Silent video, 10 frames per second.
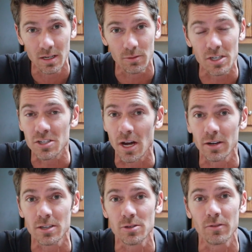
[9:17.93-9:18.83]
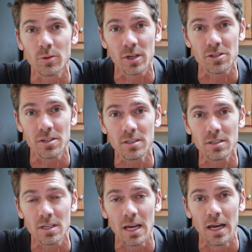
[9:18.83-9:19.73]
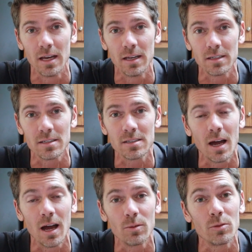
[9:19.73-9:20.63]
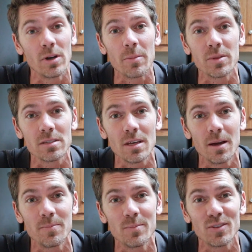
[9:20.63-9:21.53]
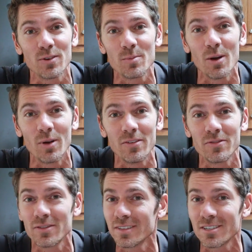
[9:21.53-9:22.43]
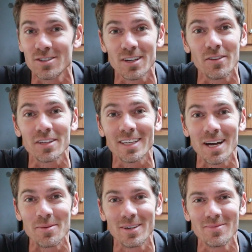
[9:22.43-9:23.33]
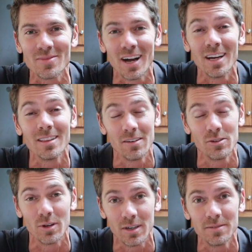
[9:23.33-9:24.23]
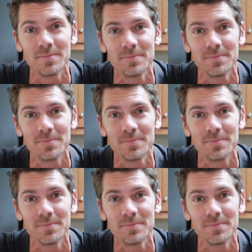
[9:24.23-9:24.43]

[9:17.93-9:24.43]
Reach out as you have questions, and I will wrap this up before my wife turns off the camera. All right, love you all.